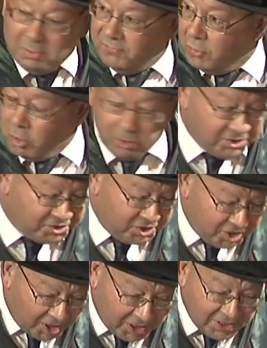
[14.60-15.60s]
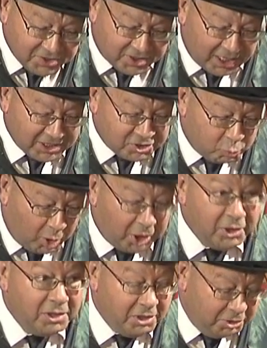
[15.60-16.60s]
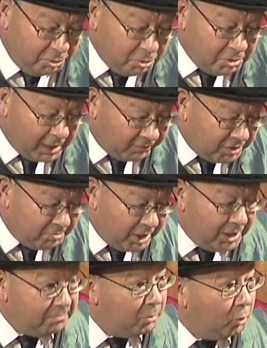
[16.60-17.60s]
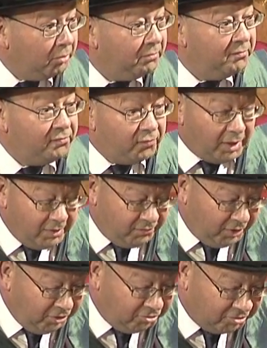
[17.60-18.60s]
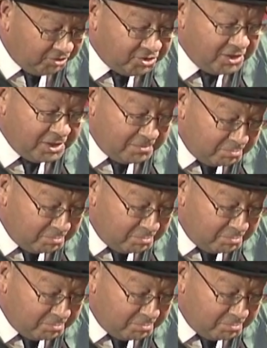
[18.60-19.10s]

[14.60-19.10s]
Before us today stands one who, having made more than five hundred